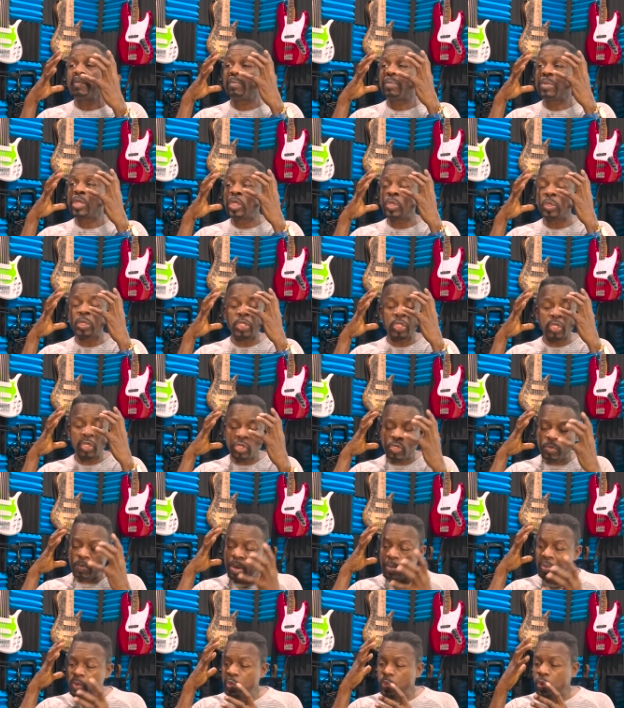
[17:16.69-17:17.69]
you,
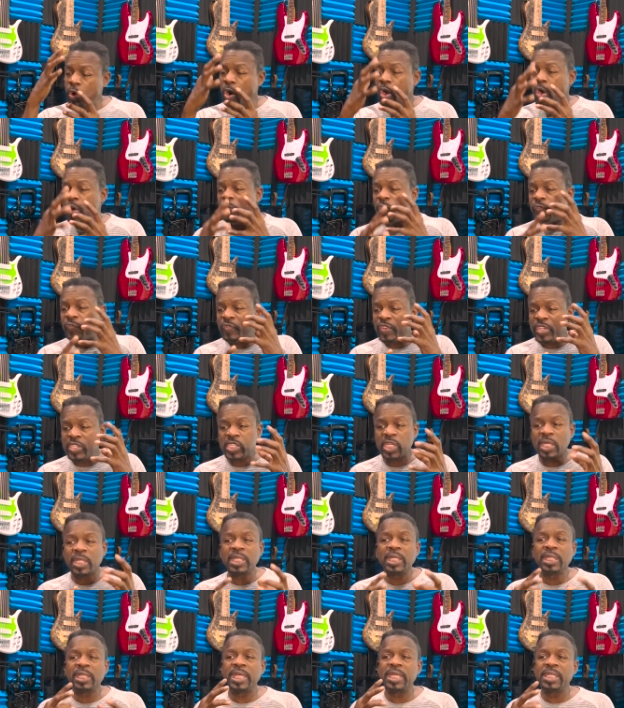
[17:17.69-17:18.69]
remember, we're all
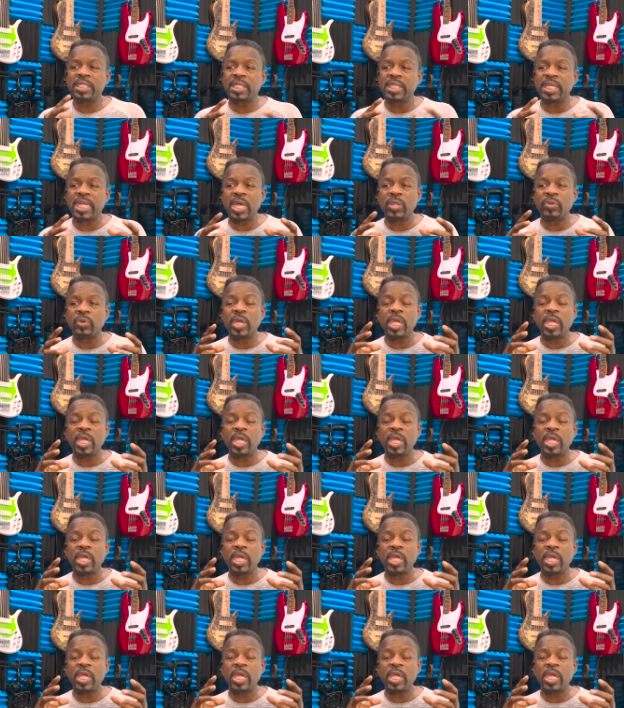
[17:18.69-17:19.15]
physically linked together,